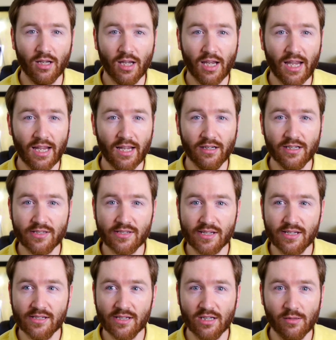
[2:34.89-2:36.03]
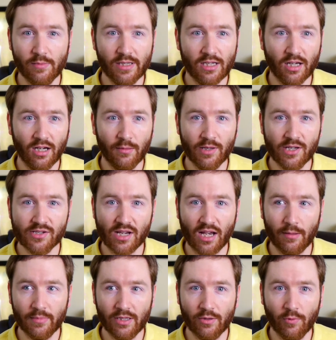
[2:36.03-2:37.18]
And it's easy to become a
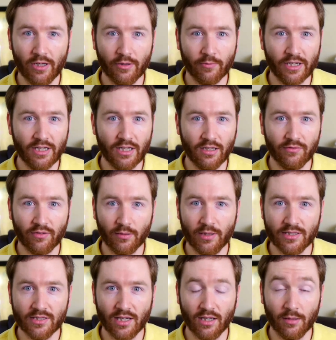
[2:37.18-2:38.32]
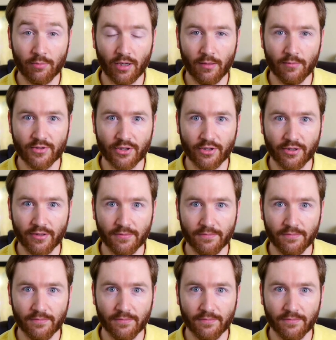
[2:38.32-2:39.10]
zombie when reading from a teleprompter.